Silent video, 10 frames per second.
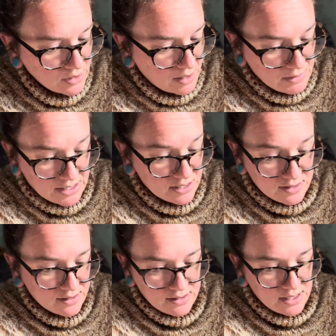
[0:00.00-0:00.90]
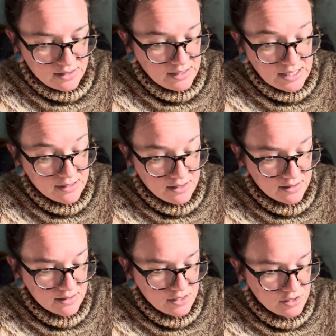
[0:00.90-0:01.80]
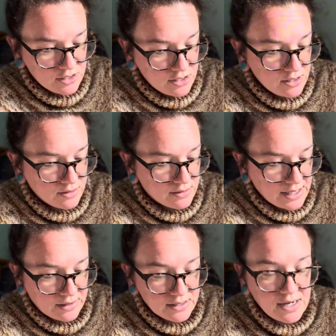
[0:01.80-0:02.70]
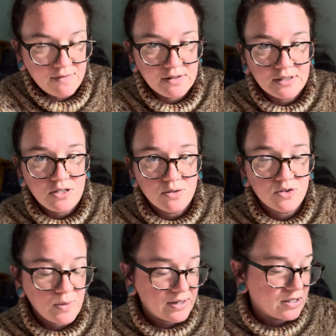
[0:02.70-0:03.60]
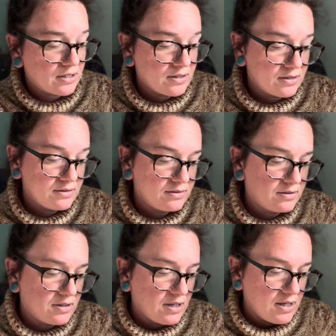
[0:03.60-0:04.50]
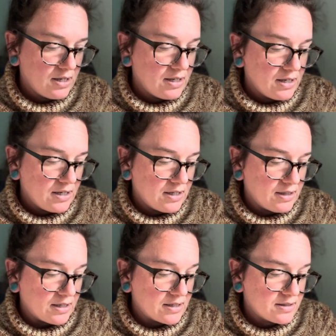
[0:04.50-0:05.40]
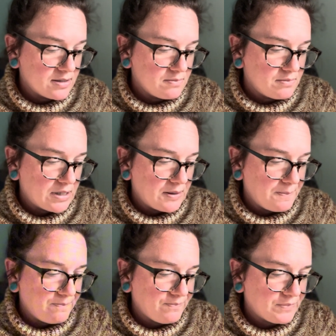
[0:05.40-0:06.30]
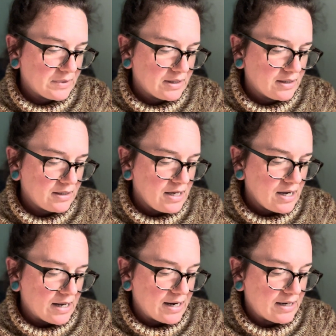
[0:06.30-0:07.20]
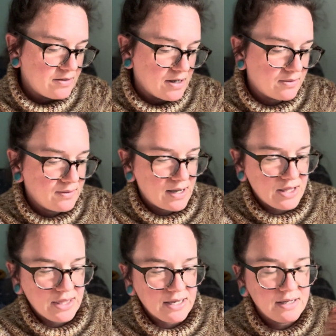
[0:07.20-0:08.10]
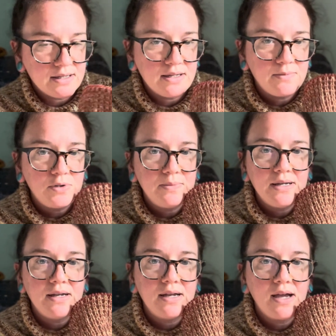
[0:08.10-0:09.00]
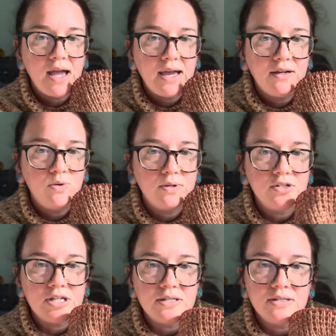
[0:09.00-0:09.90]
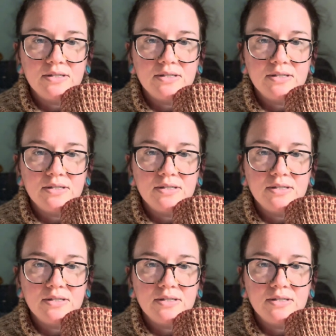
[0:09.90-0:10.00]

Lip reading: mean, it's an easy stitch to do. I could definitely do a sweater in this, but yeah, I don't know. I think it will be a gorgeous,